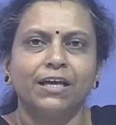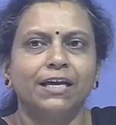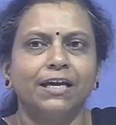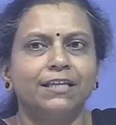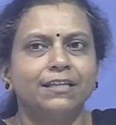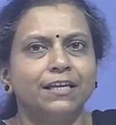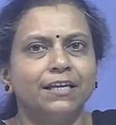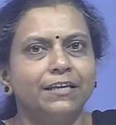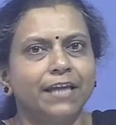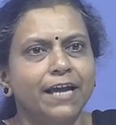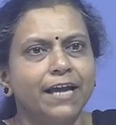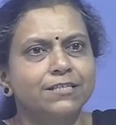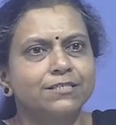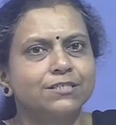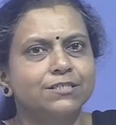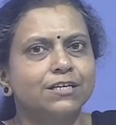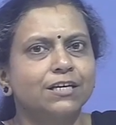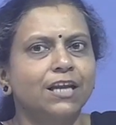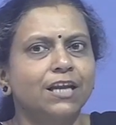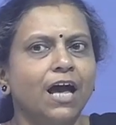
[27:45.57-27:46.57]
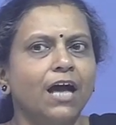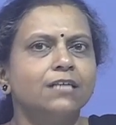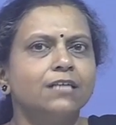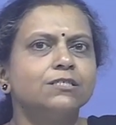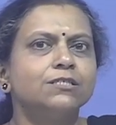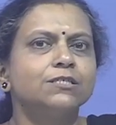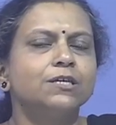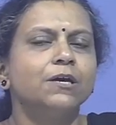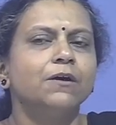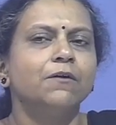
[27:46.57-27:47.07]
In the next
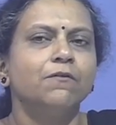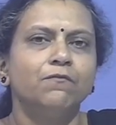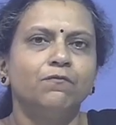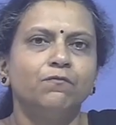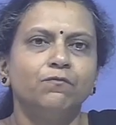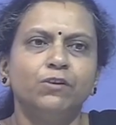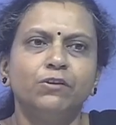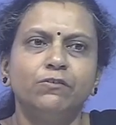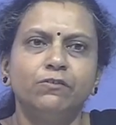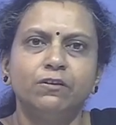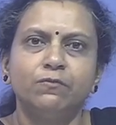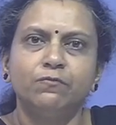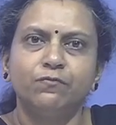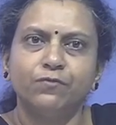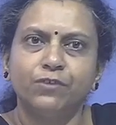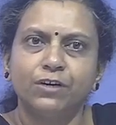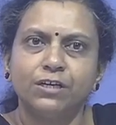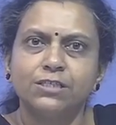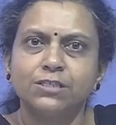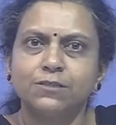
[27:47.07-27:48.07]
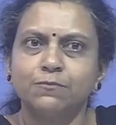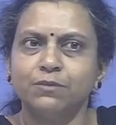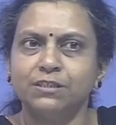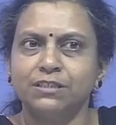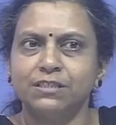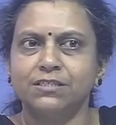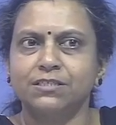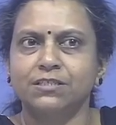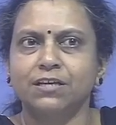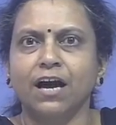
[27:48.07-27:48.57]
class, we will first be
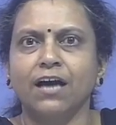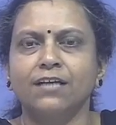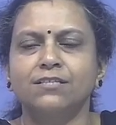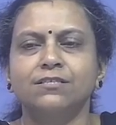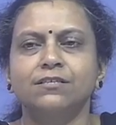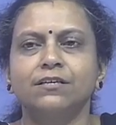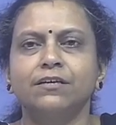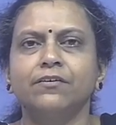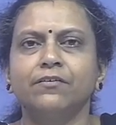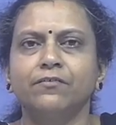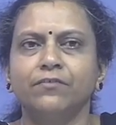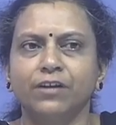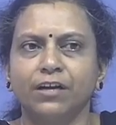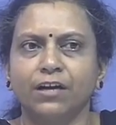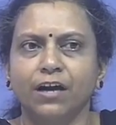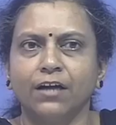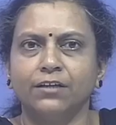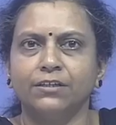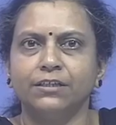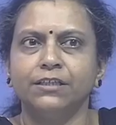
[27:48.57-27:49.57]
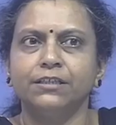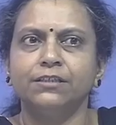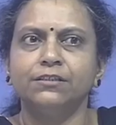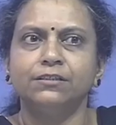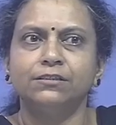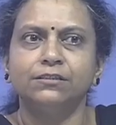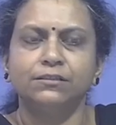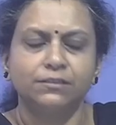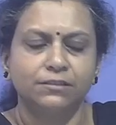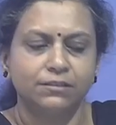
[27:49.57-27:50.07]
discussing
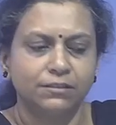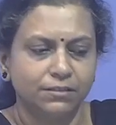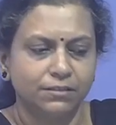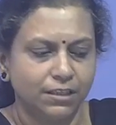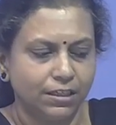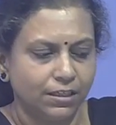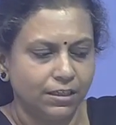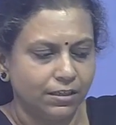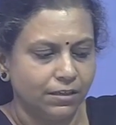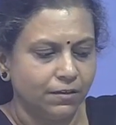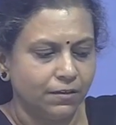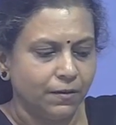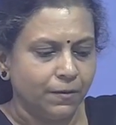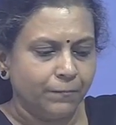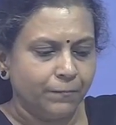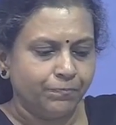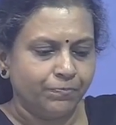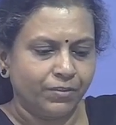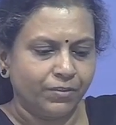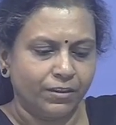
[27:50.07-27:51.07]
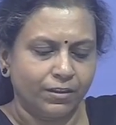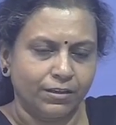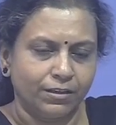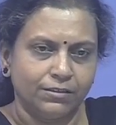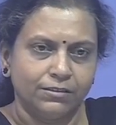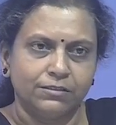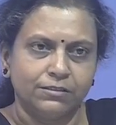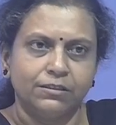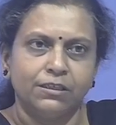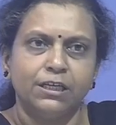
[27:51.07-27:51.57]
regarding the
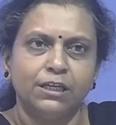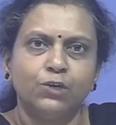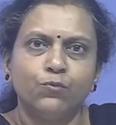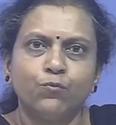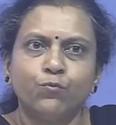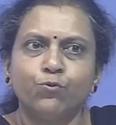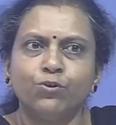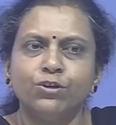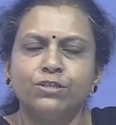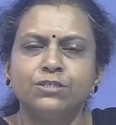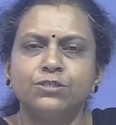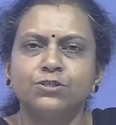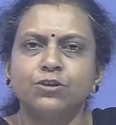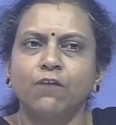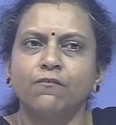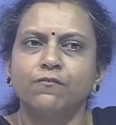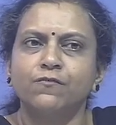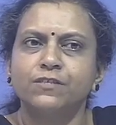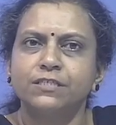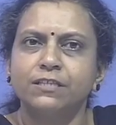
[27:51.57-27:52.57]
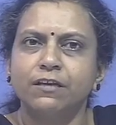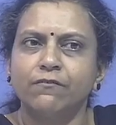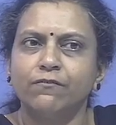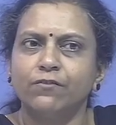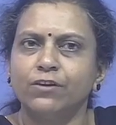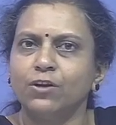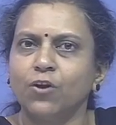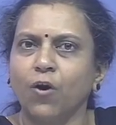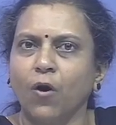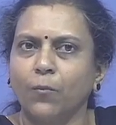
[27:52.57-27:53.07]
mm, uh, influence of
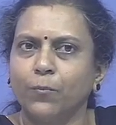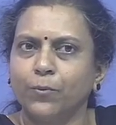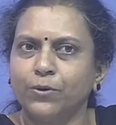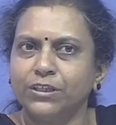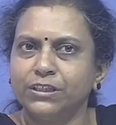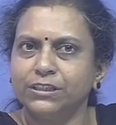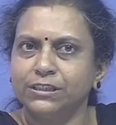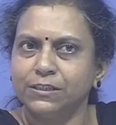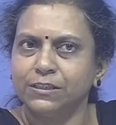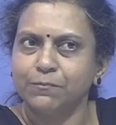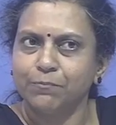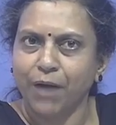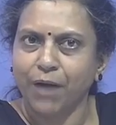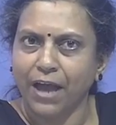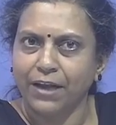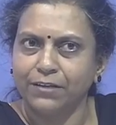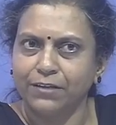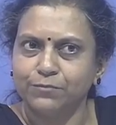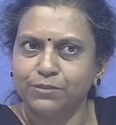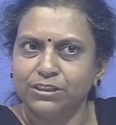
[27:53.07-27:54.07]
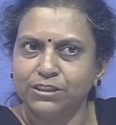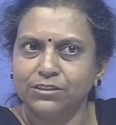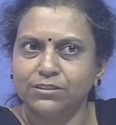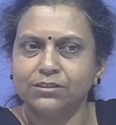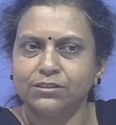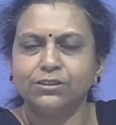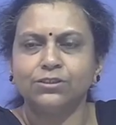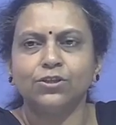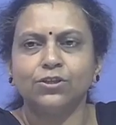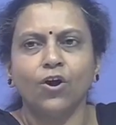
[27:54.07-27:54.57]
several operating
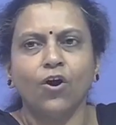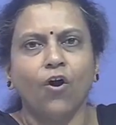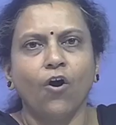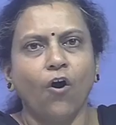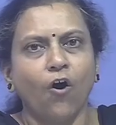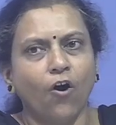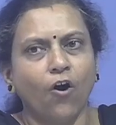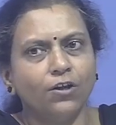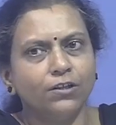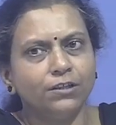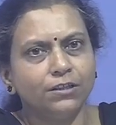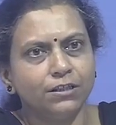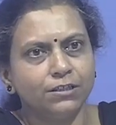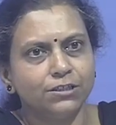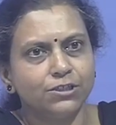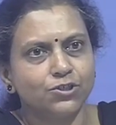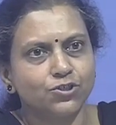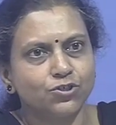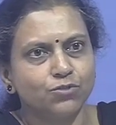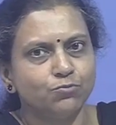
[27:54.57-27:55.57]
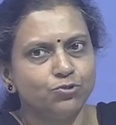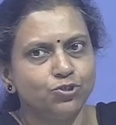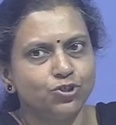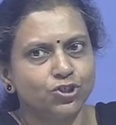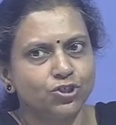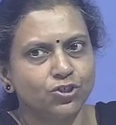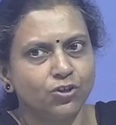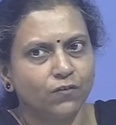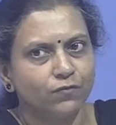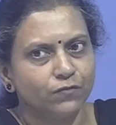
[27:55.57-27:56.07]
parameters on the
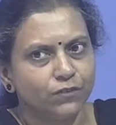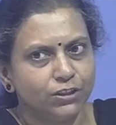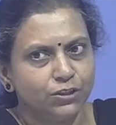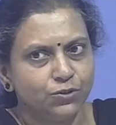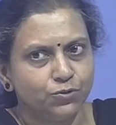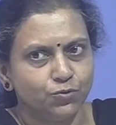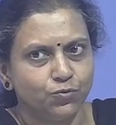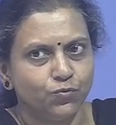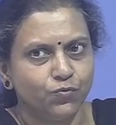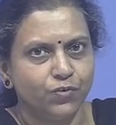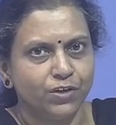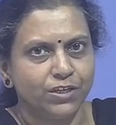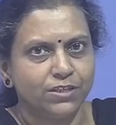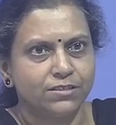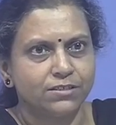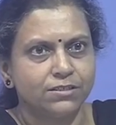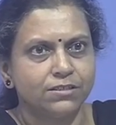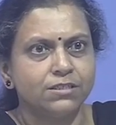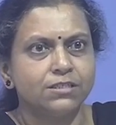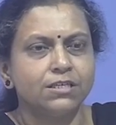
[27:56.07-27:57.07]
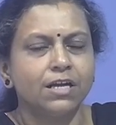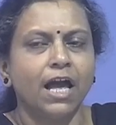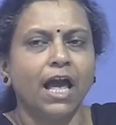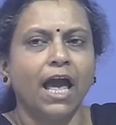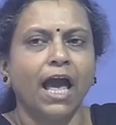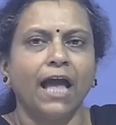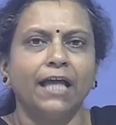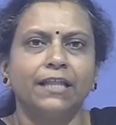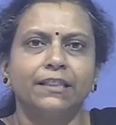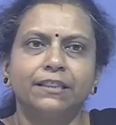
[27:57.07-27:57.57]
distribution of the two phases
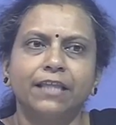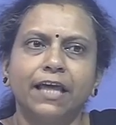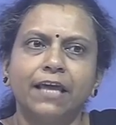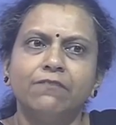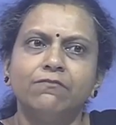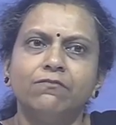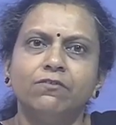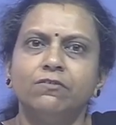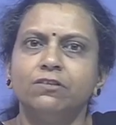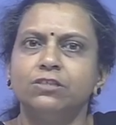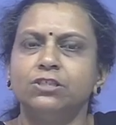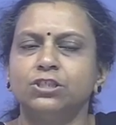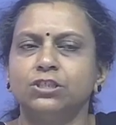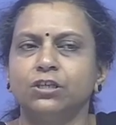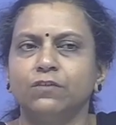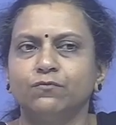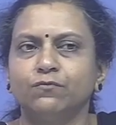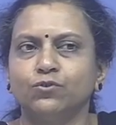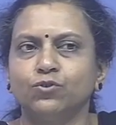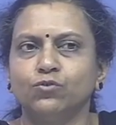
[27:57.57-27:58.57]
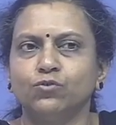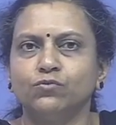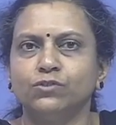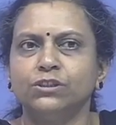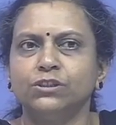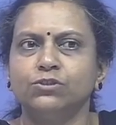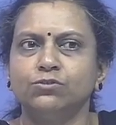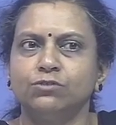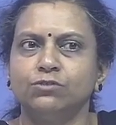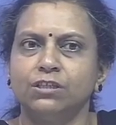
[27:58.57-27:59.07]
and then we will shift
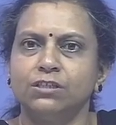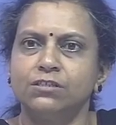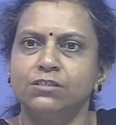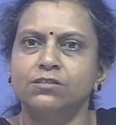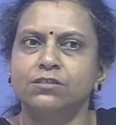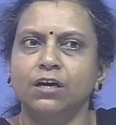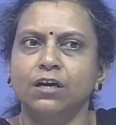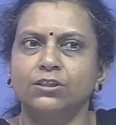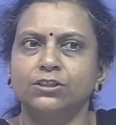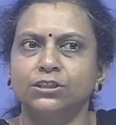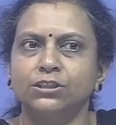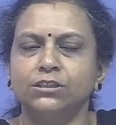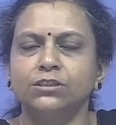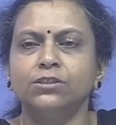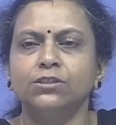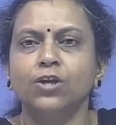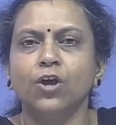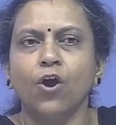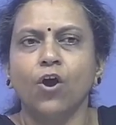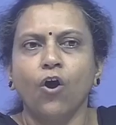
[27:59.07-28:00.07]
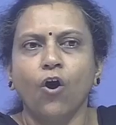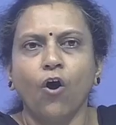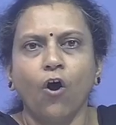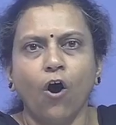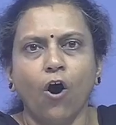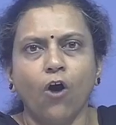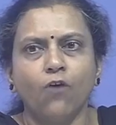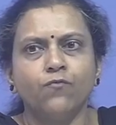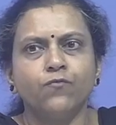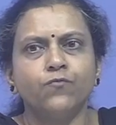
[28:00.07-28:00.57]
over to the discussion
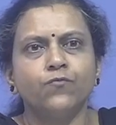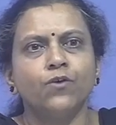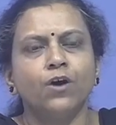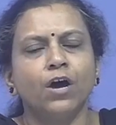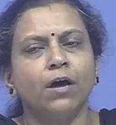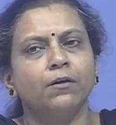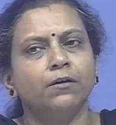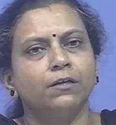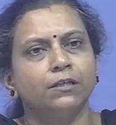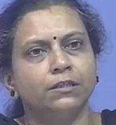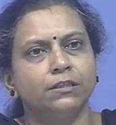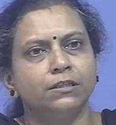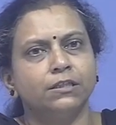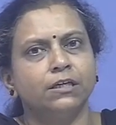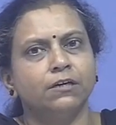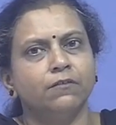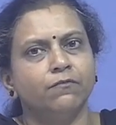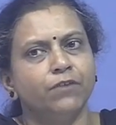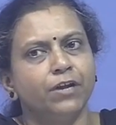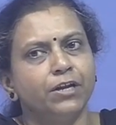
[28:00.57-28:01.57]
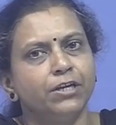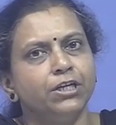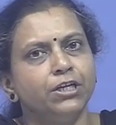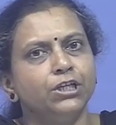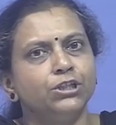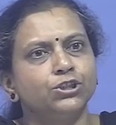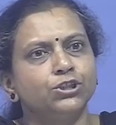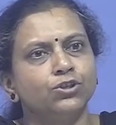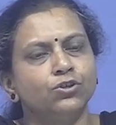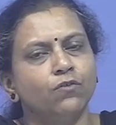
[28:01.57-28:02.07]
of the
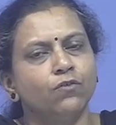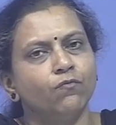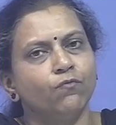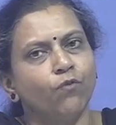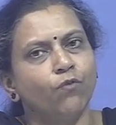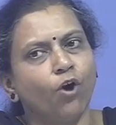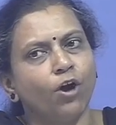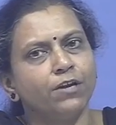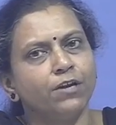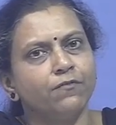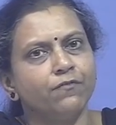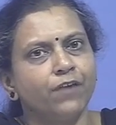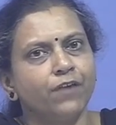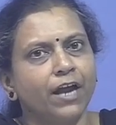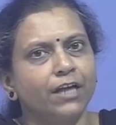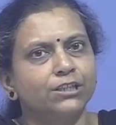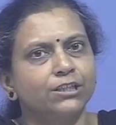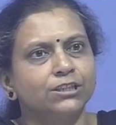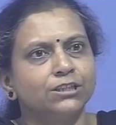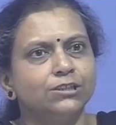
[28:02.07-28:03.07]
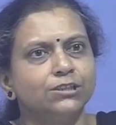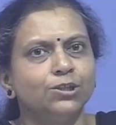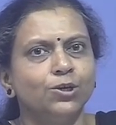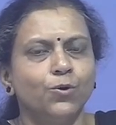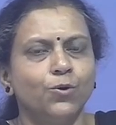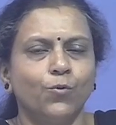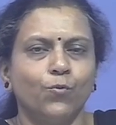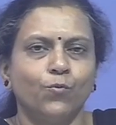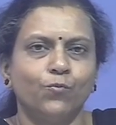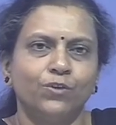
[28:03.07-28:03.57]
variation of void fraction
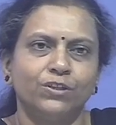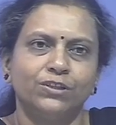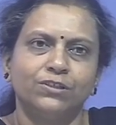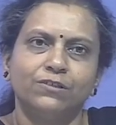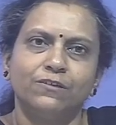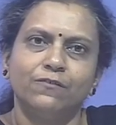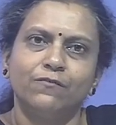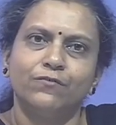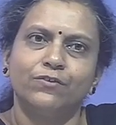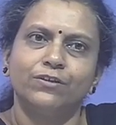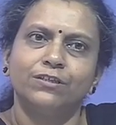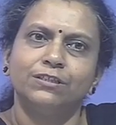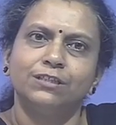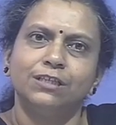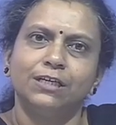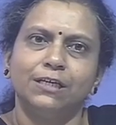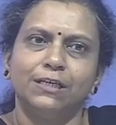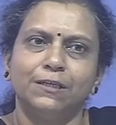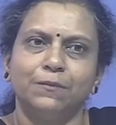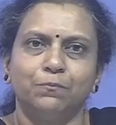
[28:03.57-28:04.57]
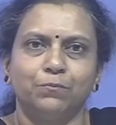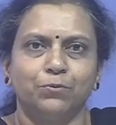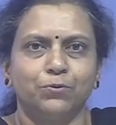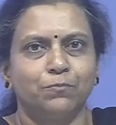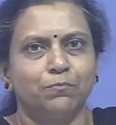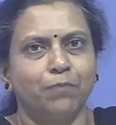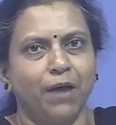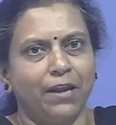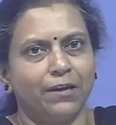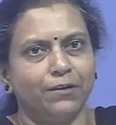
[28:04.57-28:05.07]
with different input
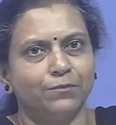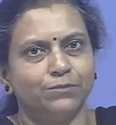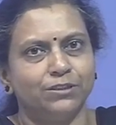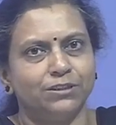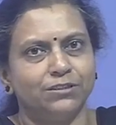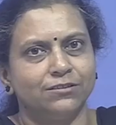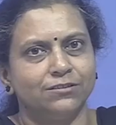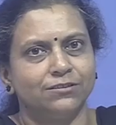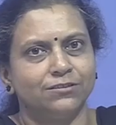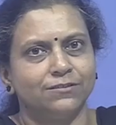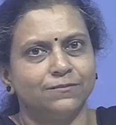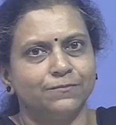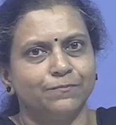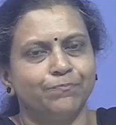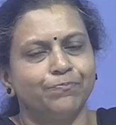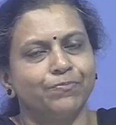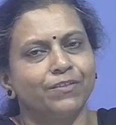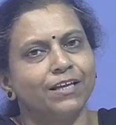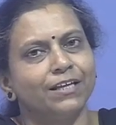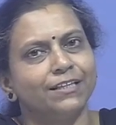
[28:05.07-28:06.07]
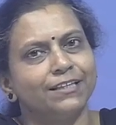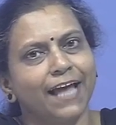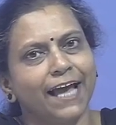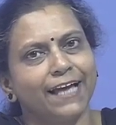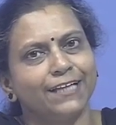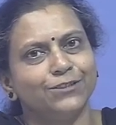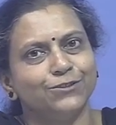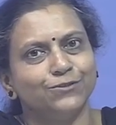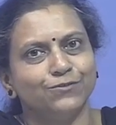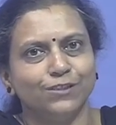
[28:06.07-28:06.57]
parameters.
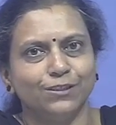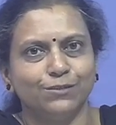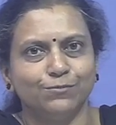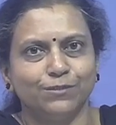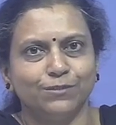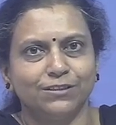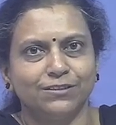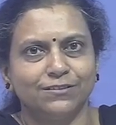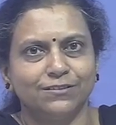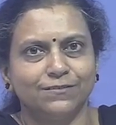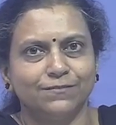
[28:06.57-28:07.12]
Thank you very much.